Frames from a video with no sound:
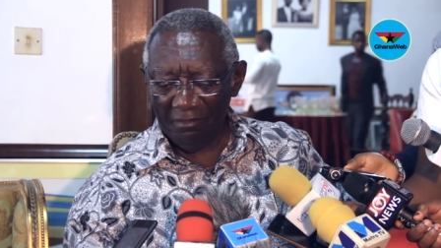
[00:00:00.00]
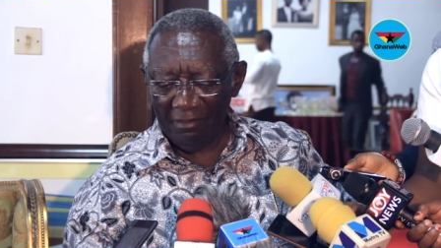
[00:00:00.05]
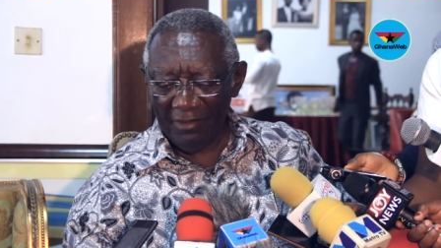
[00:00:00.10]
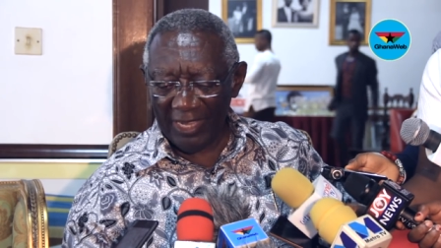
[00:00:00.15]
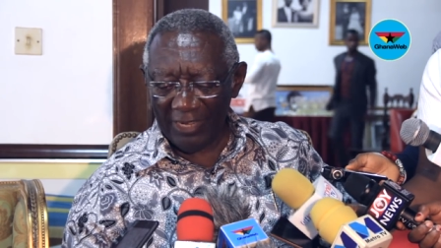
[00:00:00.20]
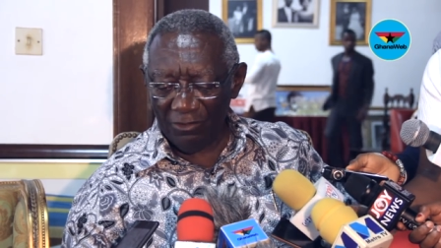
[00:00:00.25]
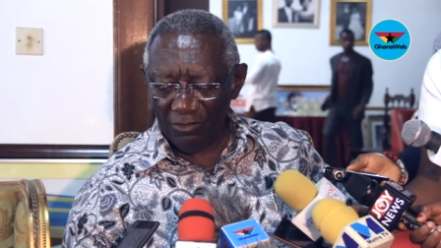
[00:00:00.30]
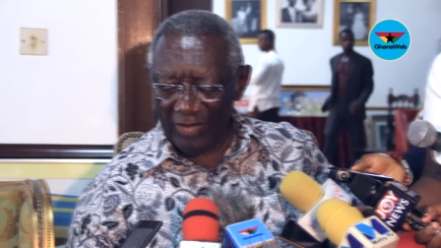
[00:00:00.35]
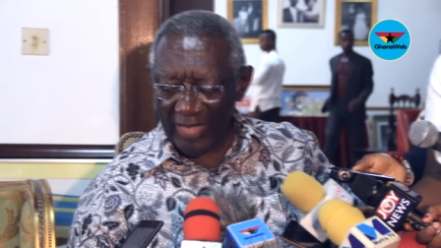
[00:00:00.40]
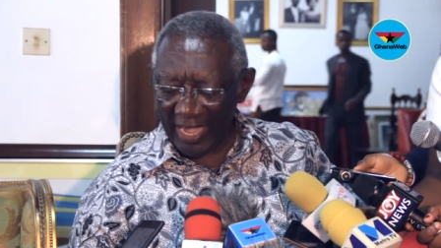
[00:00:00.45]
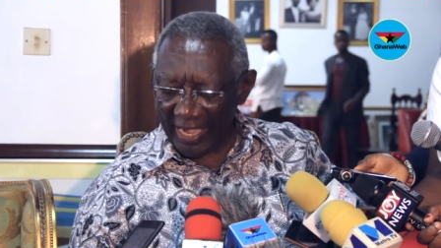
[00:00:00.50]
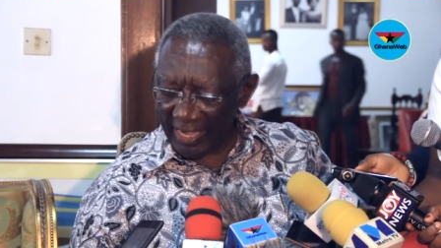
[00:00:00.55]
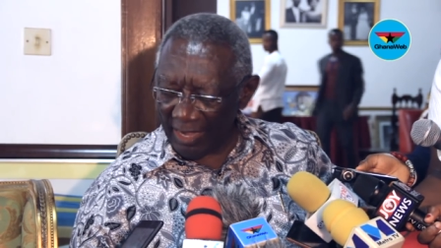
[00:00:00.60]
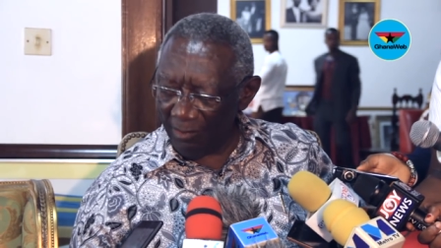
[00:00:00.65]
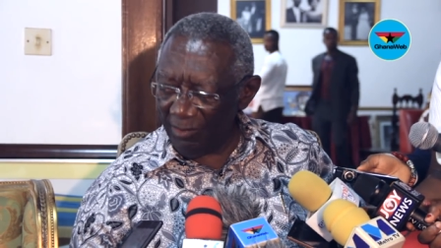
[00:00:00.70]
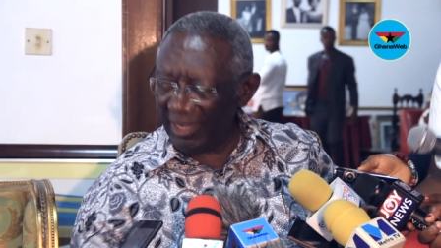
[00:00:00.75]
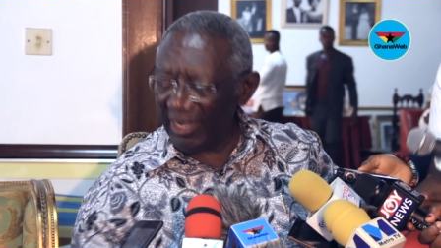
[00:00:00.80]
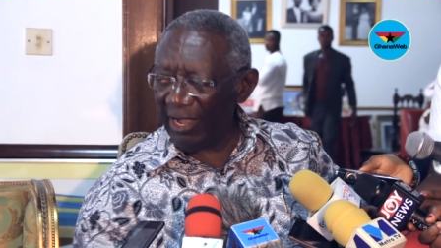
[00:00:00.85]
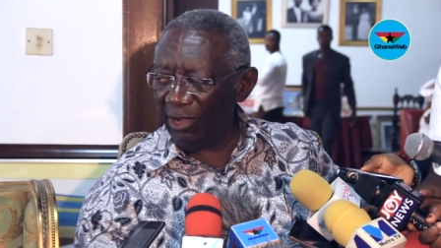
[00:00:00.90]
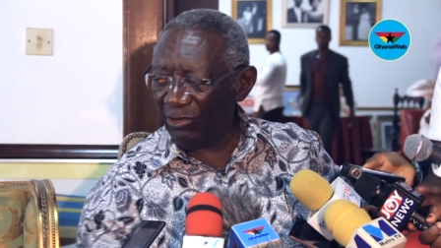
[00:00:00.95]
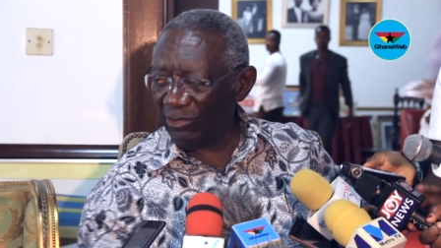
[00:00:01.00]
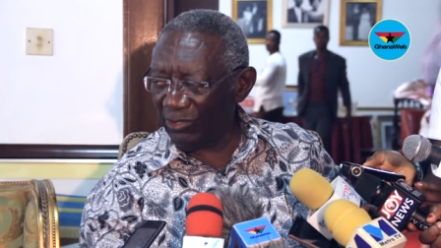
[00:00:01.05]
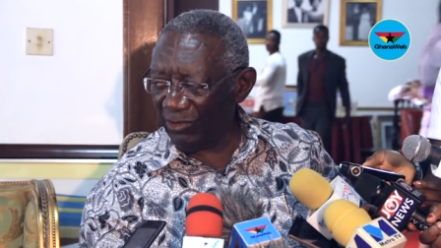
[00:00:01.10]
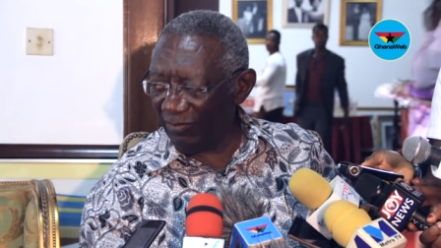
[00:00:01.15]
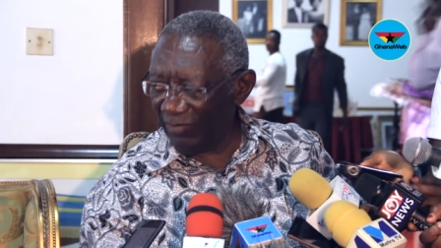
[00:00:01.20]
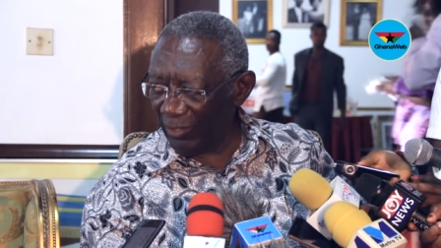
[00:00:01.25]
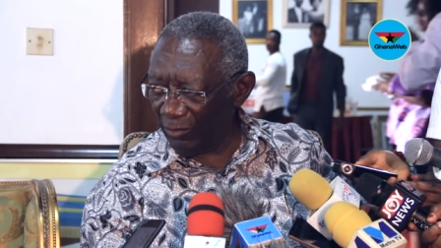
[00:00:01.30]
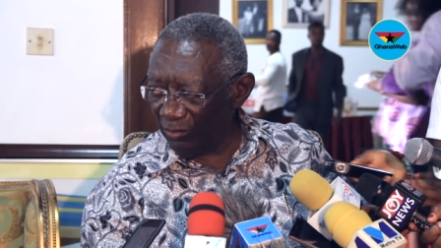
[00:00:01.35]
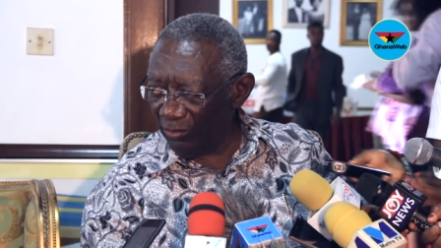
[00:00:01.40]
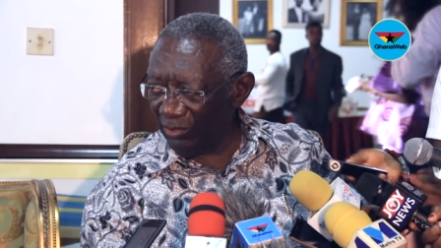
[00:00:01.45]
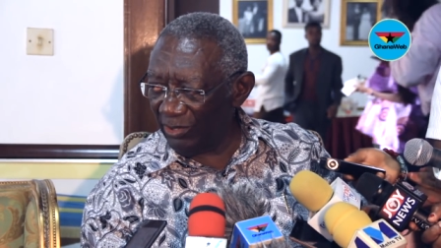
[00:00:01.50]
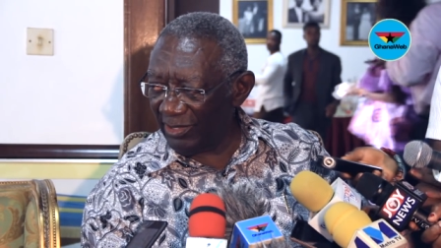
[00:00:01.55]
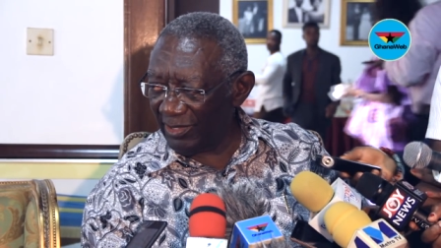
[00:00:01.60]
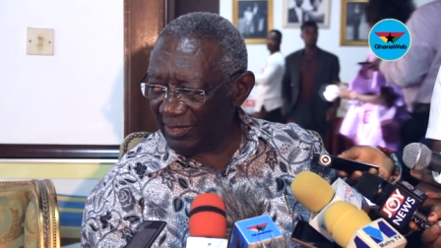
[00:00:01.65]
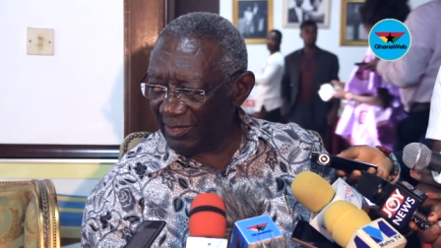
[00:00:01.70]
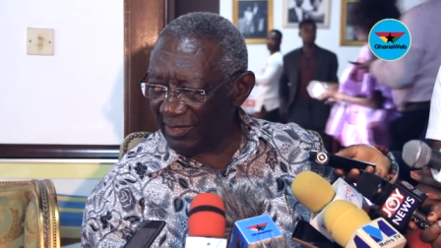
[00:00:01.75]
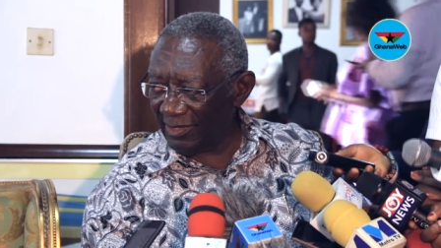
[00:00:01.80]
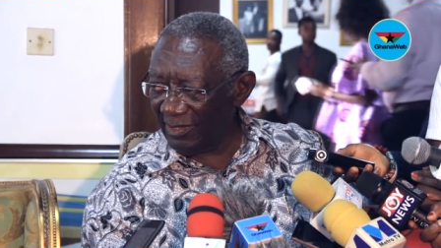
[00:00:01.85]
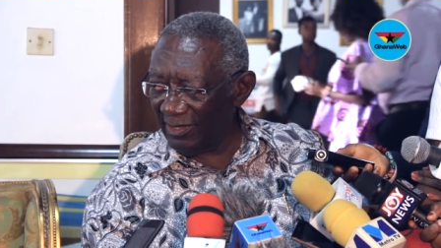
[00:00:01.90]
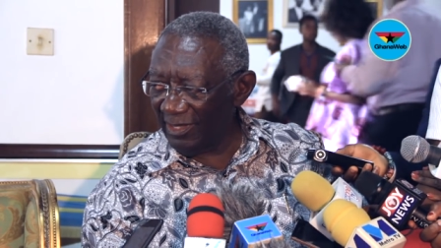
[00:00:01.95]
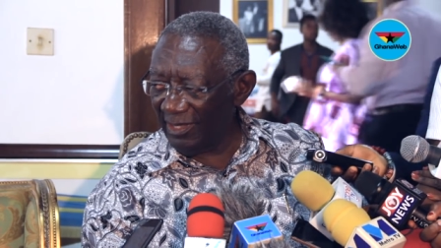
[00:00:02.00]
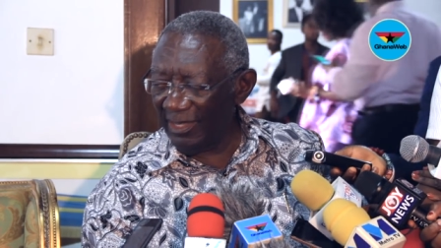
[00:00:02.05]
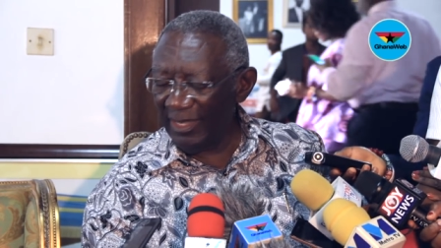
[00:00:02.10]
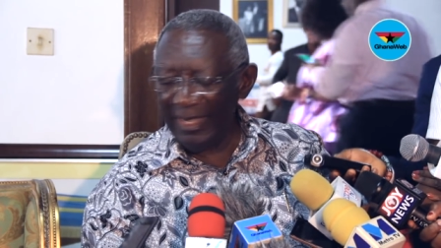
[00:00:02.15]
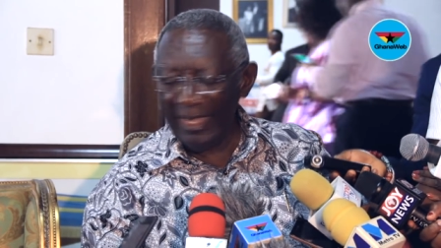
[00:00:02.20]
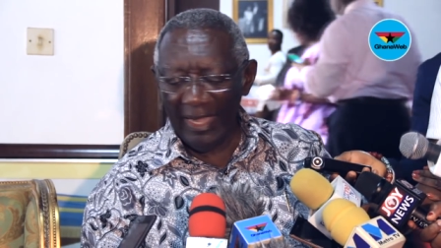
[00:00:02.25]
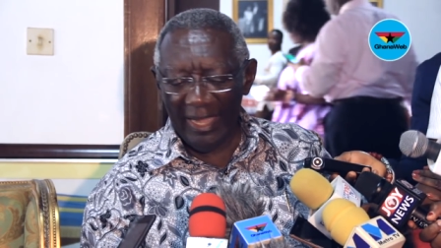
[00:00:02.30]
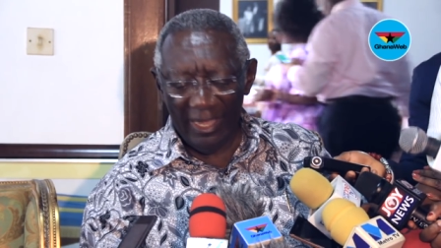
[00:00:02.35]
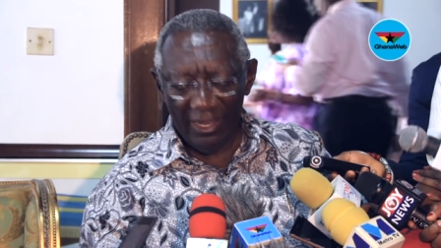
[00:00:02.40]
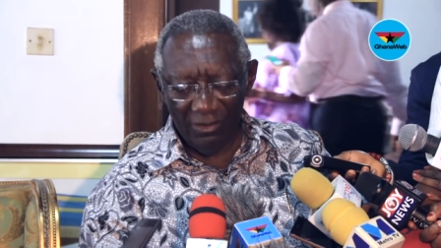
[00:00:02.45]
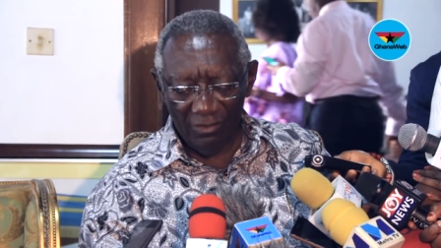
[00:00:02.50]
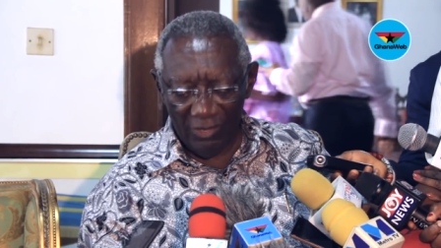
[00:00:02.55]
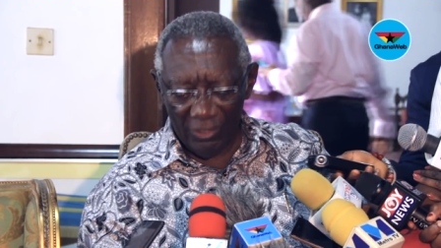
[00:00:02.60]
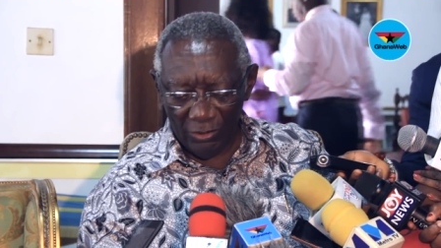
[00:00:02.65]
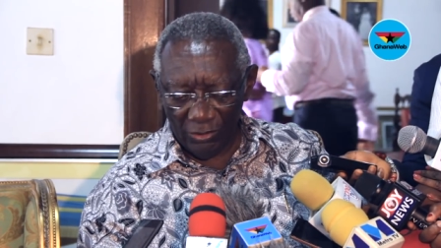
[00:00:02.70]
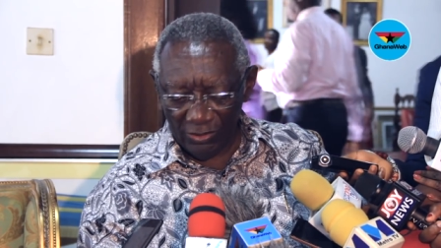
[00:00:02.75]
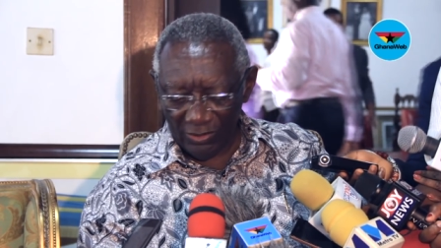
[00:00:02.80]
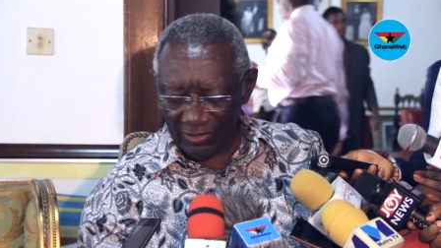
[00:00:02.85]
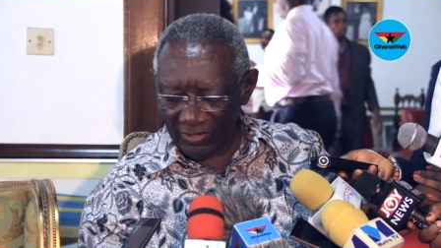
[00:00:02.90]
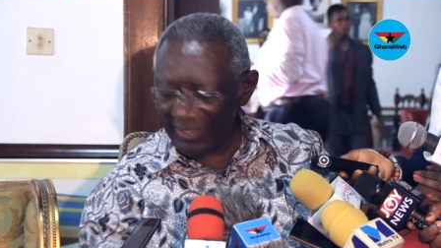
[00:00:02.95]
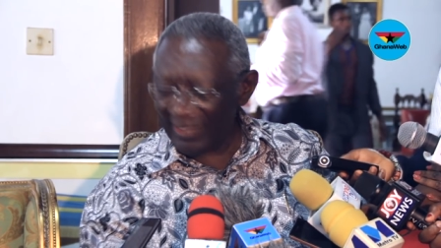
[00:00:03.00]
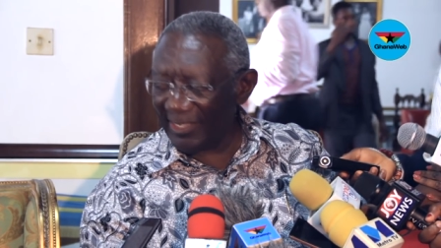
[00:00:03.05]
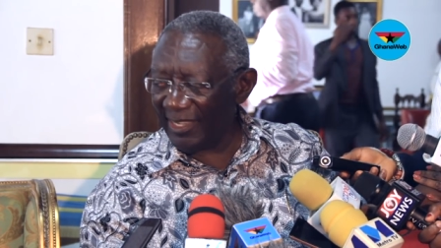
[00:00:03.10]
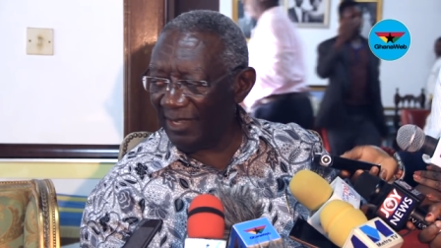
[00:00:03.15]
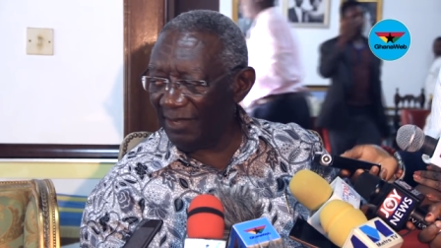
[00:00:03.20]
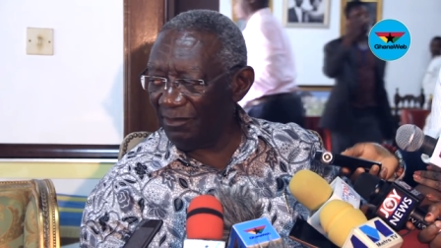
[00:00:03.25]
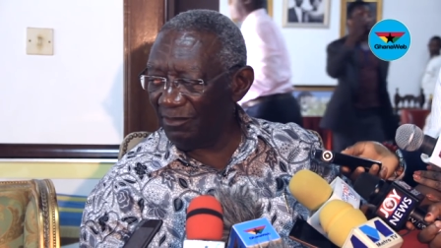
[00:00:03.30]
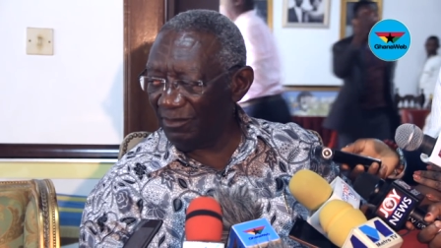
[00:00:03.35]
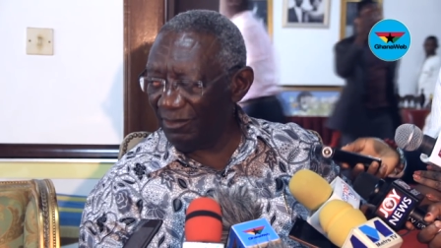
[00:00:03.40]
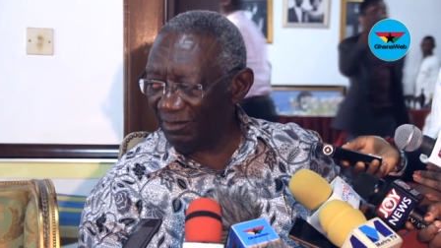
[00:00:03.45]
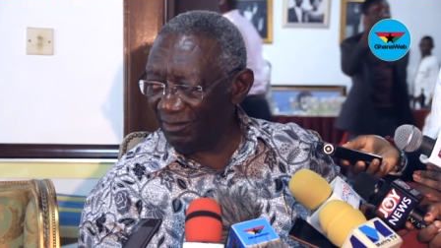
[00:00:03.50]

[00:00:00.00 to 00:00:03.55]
but we are coming out of the woods, and we should sustain